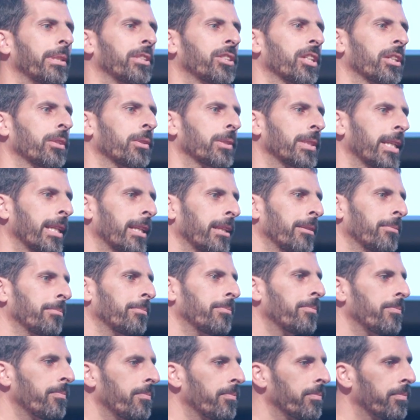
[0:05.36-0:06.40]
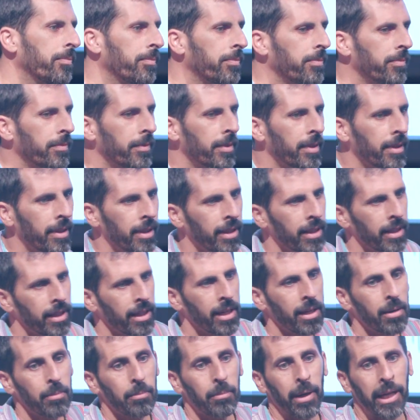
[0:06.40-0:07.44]
in Jerusalem,
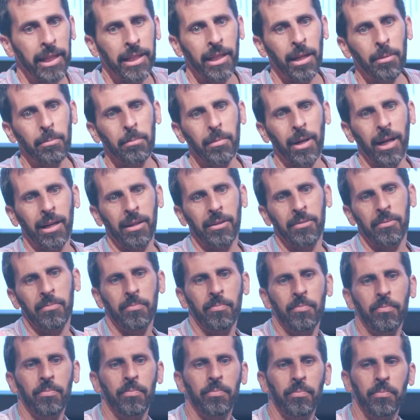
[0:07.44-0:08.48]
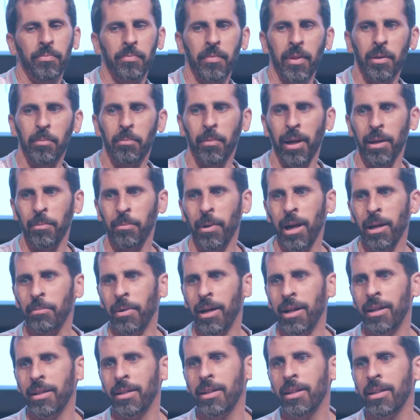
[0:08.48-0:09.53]
my yamma, my
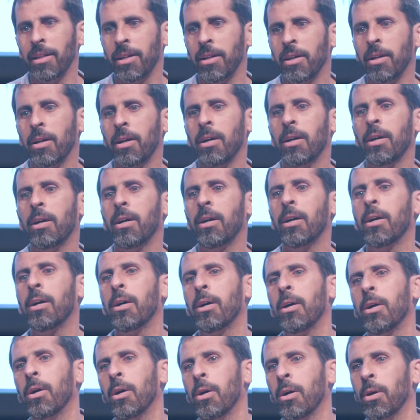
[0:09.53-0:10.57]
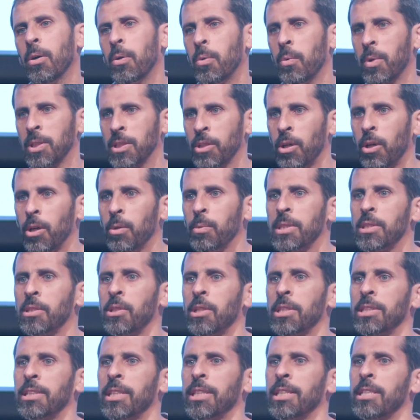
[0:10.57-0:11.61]
mama, was always
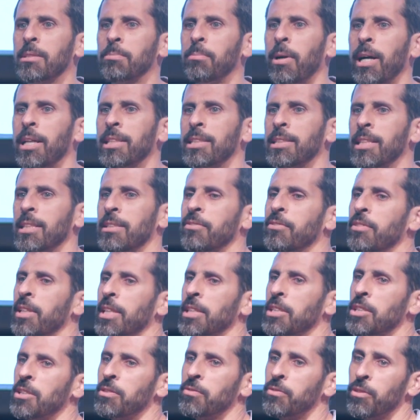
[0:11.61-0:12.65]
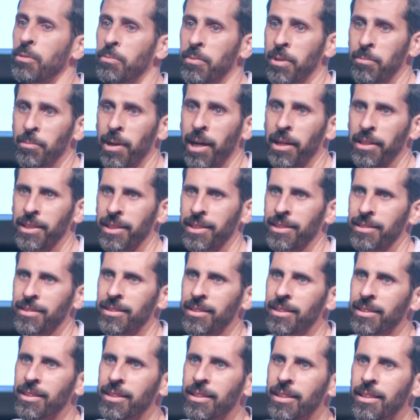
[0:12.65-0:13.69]
roasting spices fresh from the market.
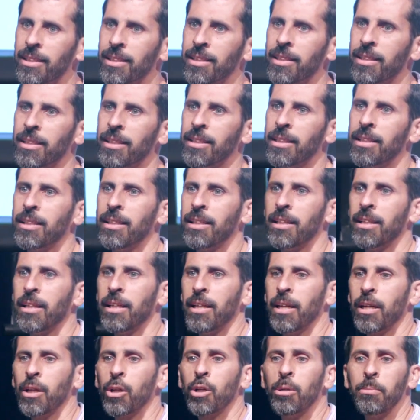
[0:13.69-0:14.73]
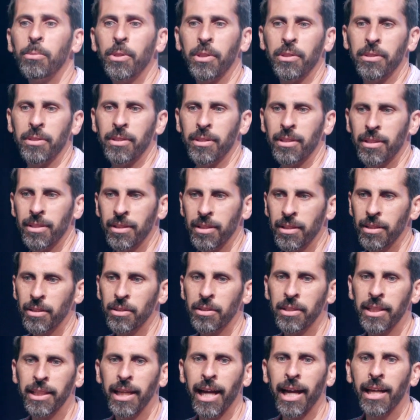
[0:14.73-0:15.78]
Cumin,
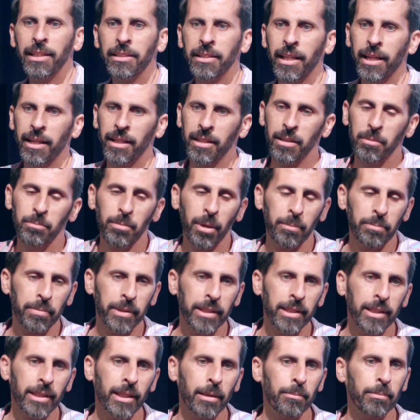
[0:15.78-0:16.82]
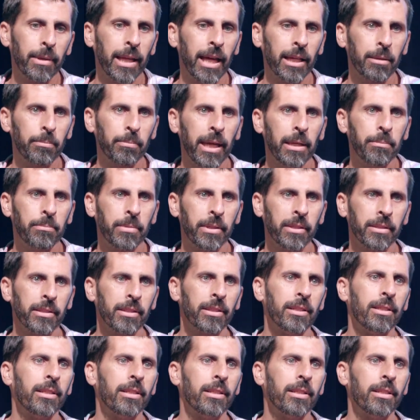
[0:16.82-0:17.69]
coriander, paprika, black pepper.